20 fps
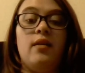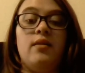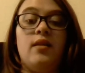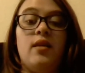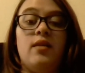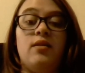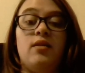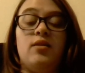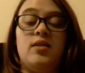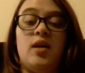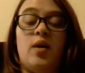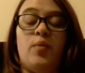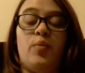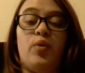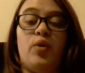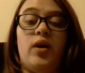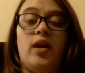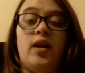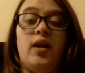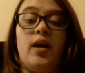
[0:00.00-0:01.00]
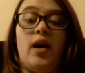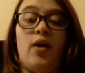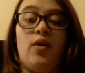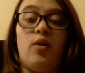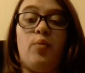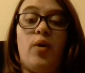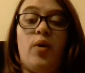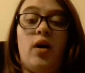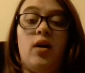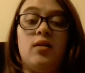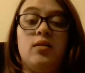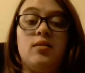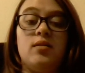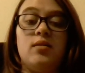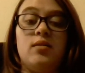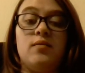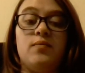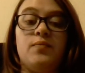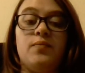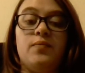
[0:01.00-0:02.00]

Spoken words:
than their separated counterparts.